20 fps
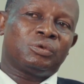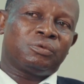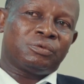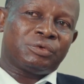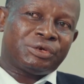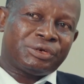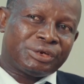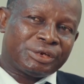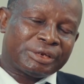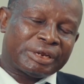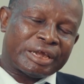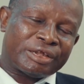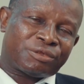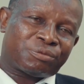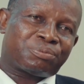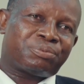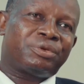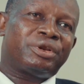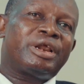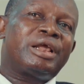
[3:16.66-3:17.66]
With the
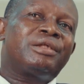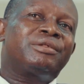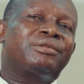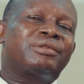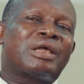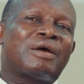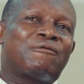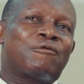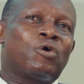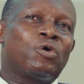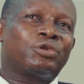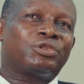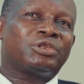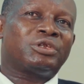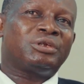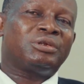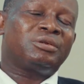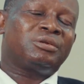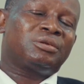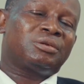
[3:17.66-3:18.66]
experience I've
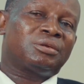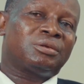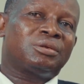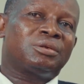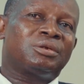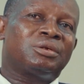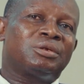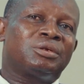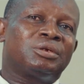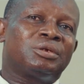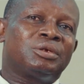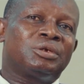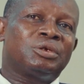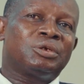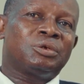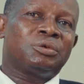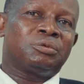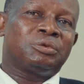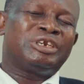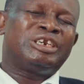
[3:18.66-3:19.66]
gotten,
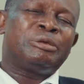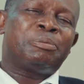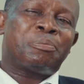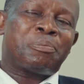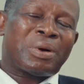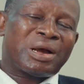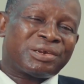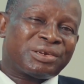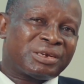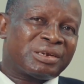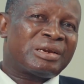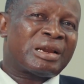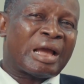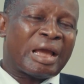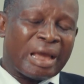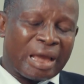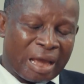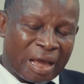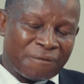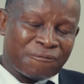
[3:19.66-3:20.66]
with the passion
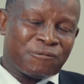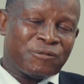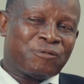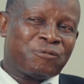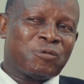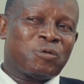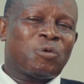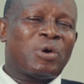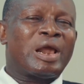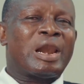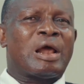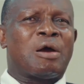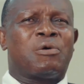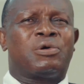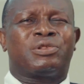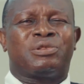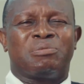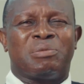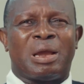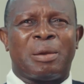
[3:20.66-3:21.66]
I have, even when I
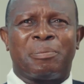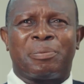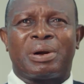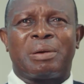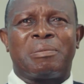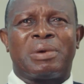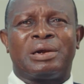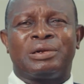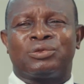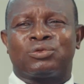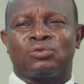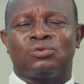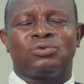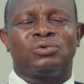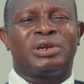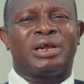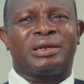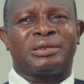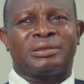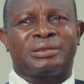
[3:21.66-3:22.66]
was in my primary school,
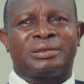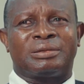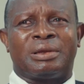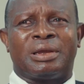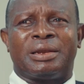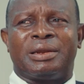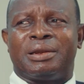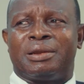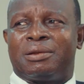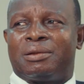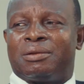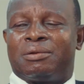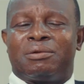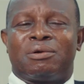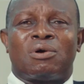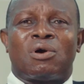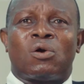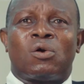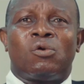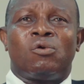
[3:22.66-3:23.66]
that
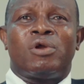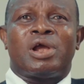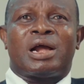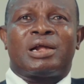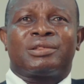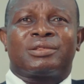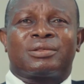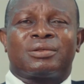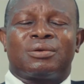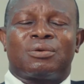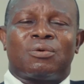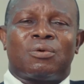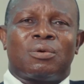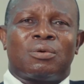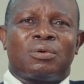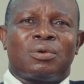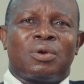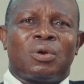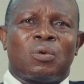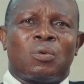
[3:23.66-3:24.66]
you always ask,
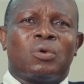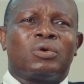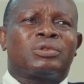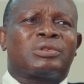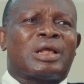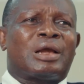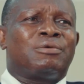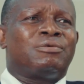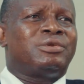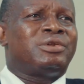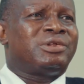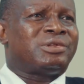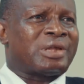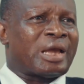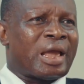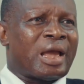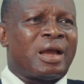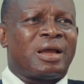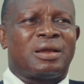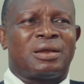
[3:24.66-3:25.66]
what are you
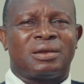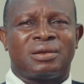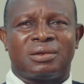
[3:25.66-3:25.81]
desire?